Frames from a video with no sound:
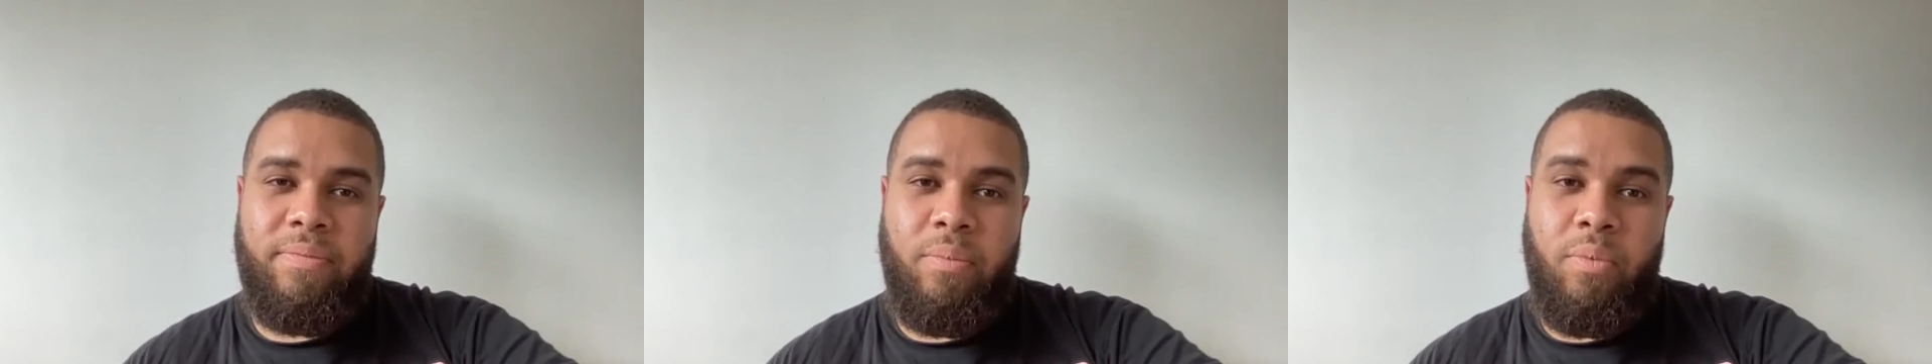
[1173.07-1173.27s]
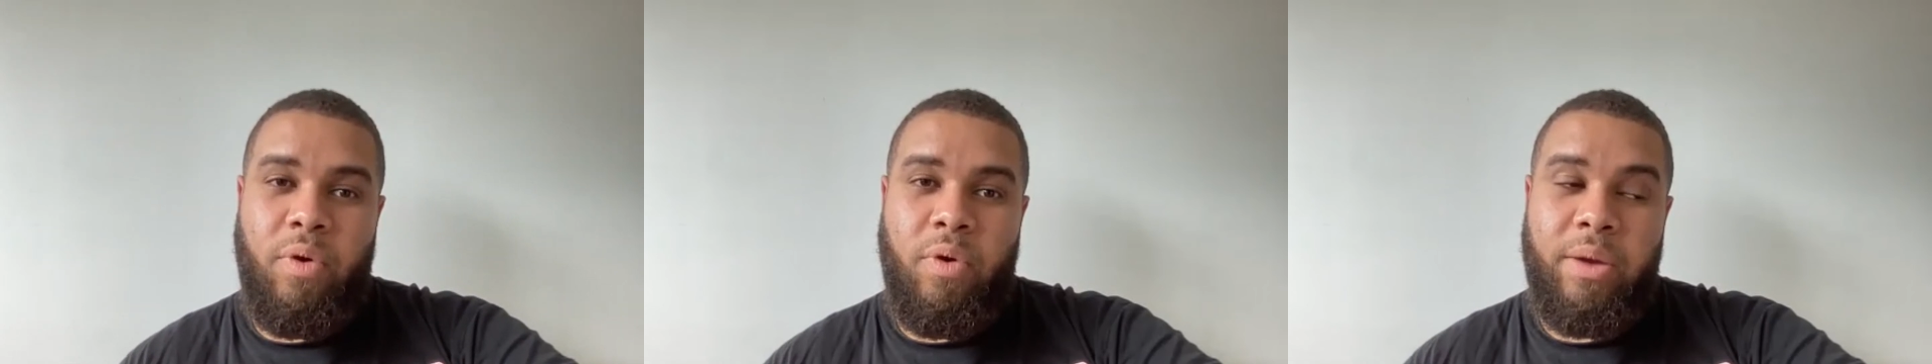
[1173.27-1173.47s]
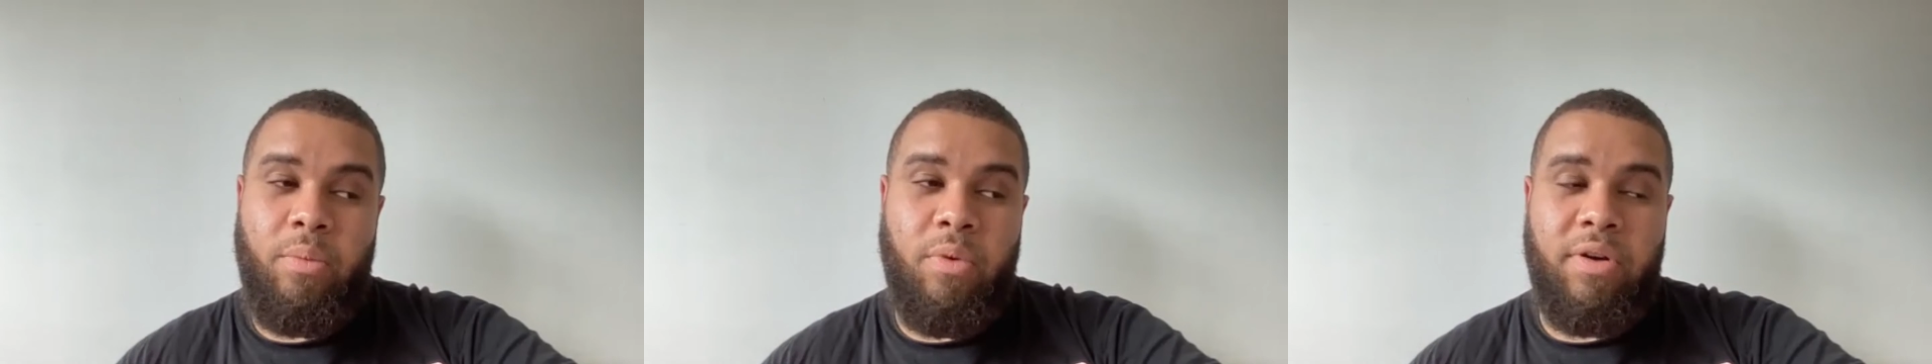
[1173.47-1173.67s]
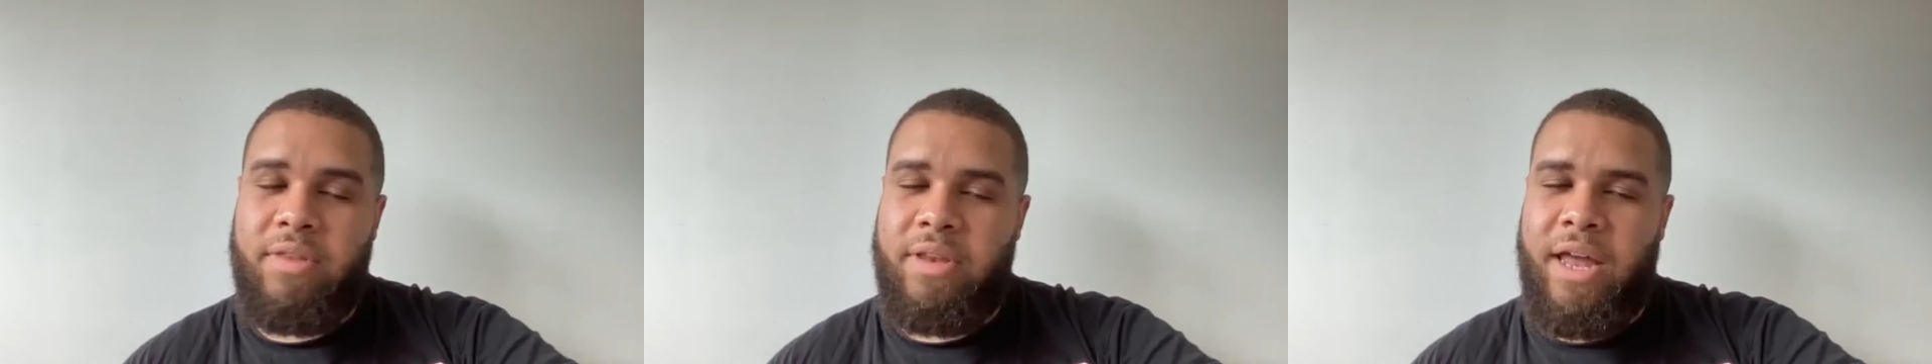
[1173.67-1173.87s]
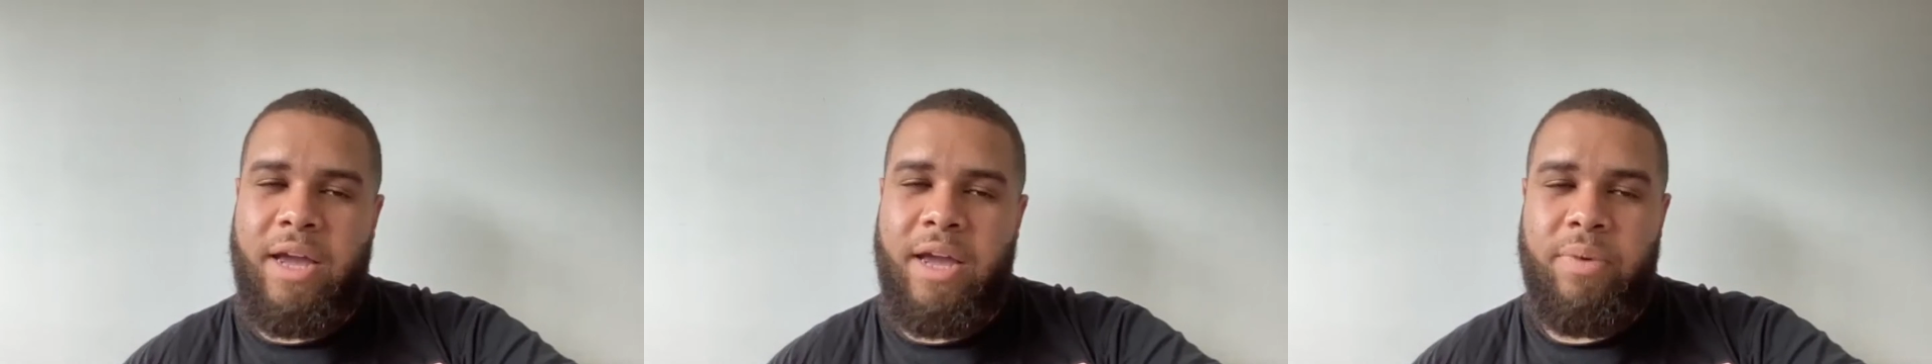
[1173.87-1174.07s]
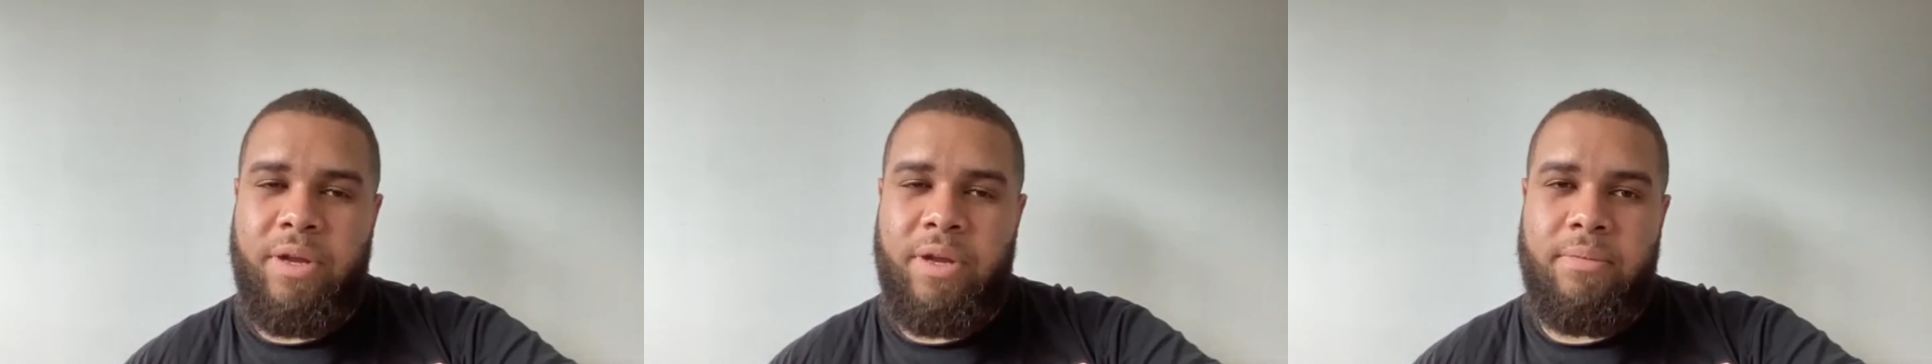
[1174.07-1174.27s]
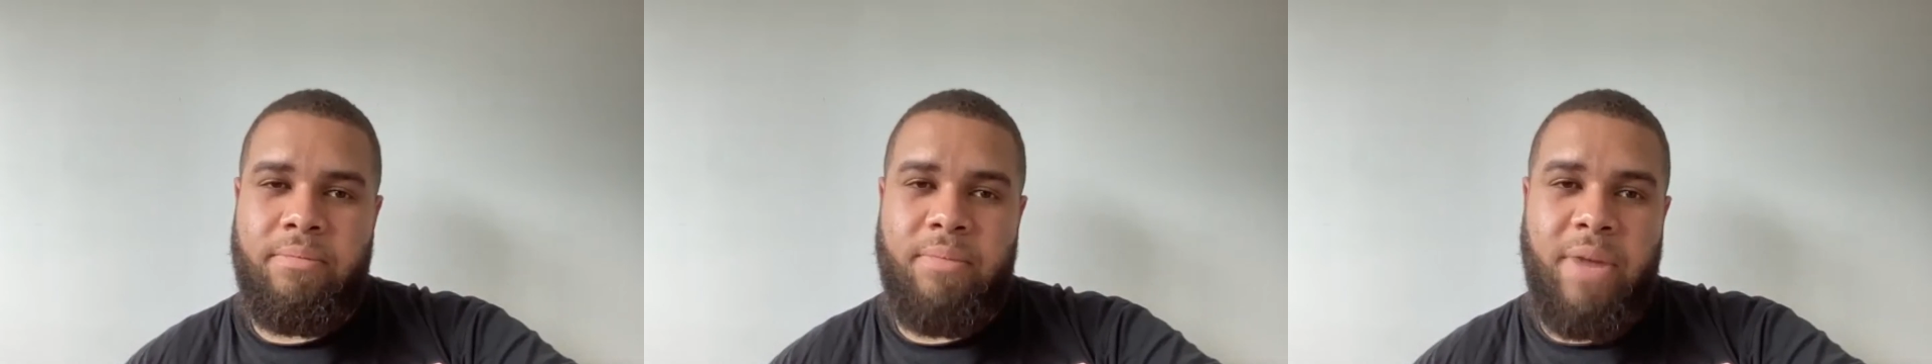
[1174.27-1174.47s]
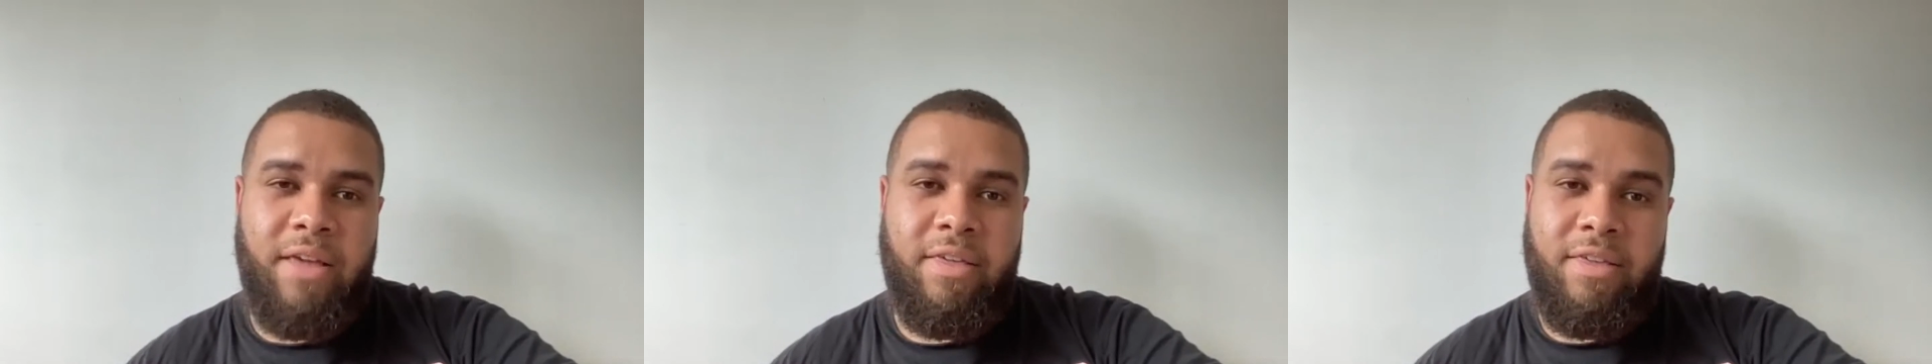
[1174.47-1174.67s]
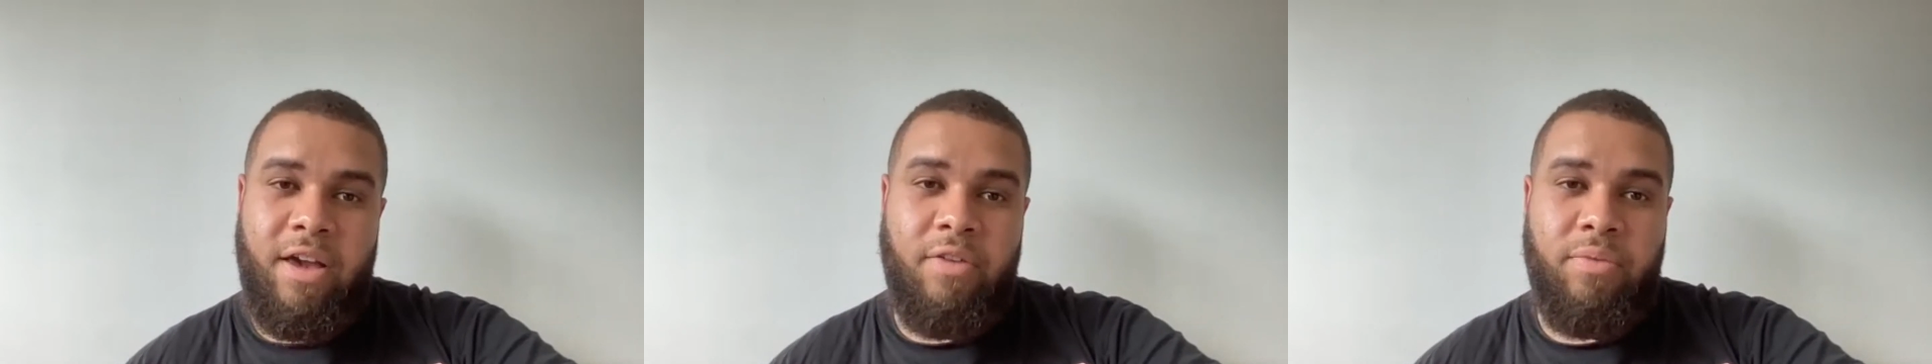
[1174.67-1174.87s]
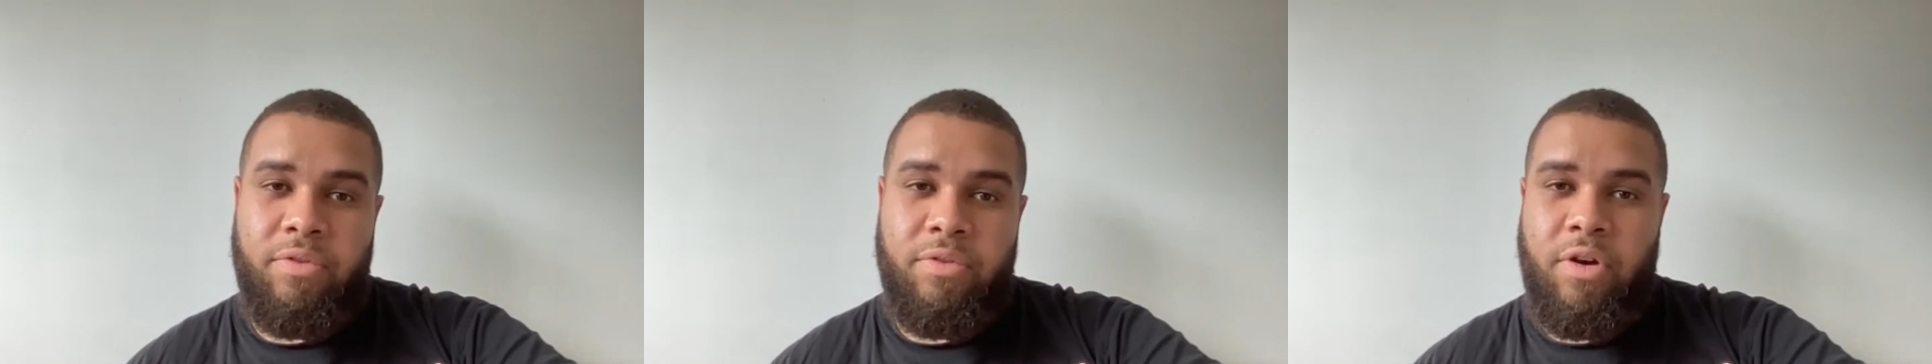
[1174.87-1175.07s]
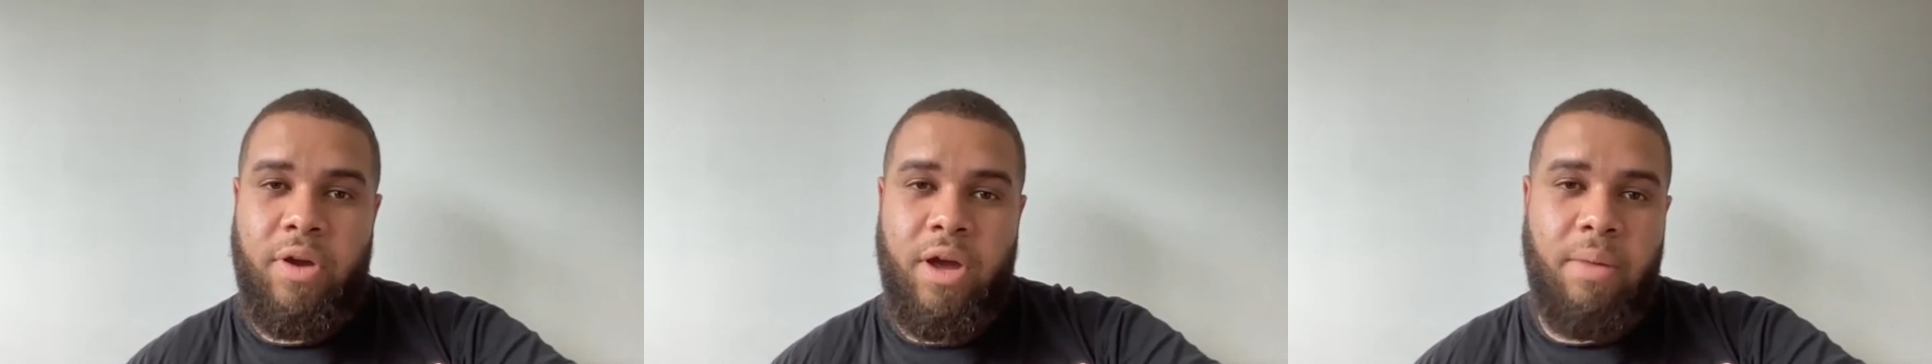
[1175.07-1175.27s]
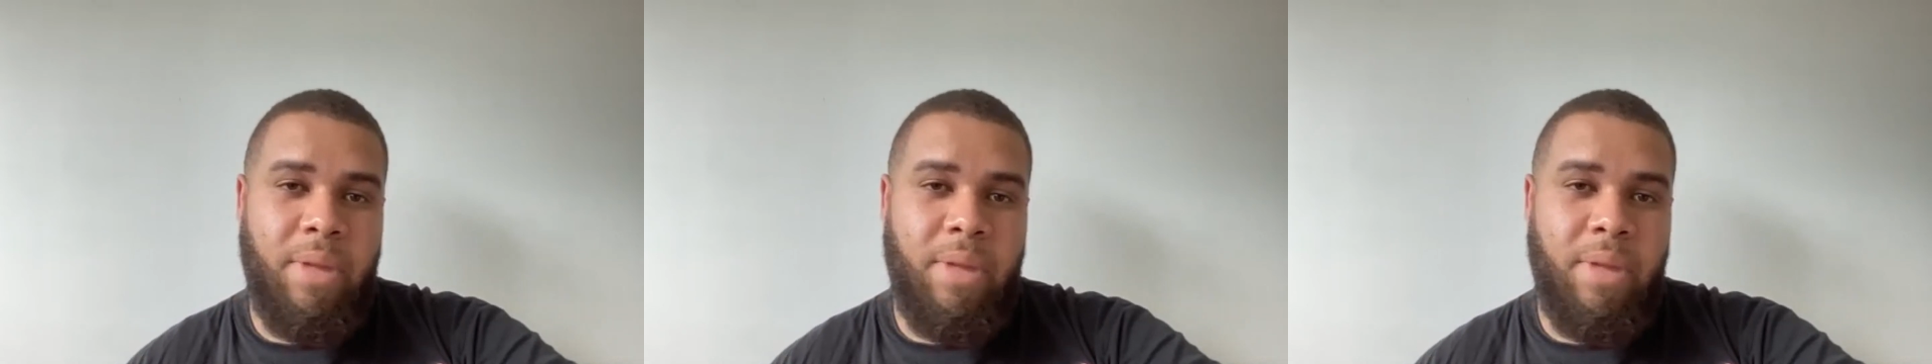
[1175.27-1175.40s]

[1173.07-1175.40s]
what it was like when myself was growing up.